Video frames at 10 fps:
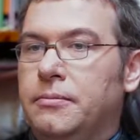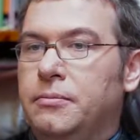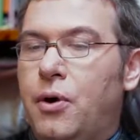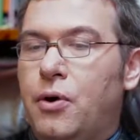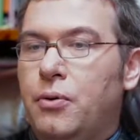
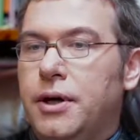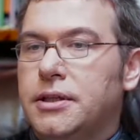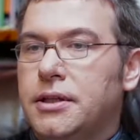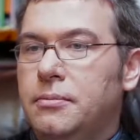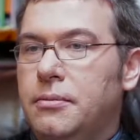borrowing
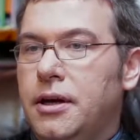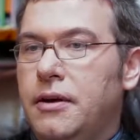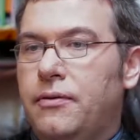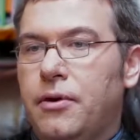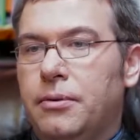some
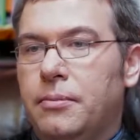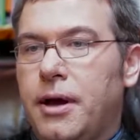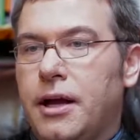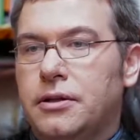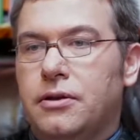money from the
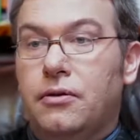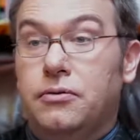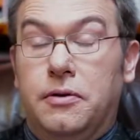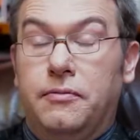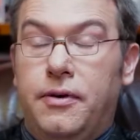banks or
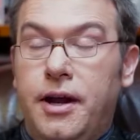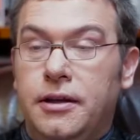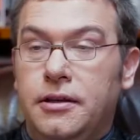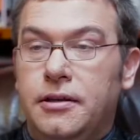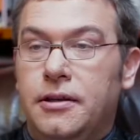some
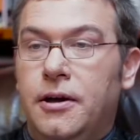friend,